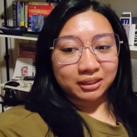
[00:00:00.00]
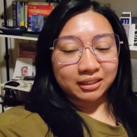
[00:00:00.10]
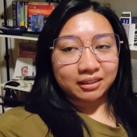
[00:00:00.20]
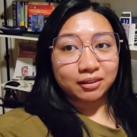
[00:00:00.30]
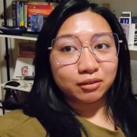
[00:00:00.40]

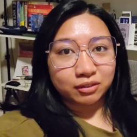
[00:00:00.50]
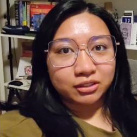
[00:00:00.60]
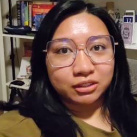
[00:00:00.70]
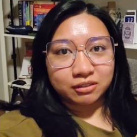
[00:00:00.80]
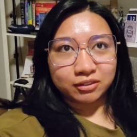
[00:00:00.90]
like an
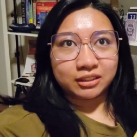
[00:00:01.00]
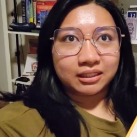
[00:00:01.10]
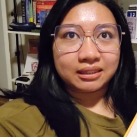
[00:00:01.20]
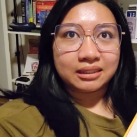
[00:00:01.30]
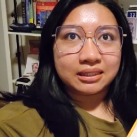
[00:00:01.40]
overachiever,
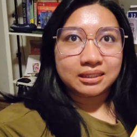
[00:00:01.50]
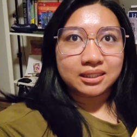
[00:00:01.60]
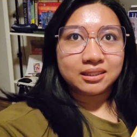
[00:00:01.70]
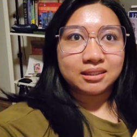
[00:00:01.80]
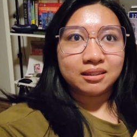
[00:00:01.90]
like
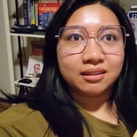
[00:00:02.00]
he's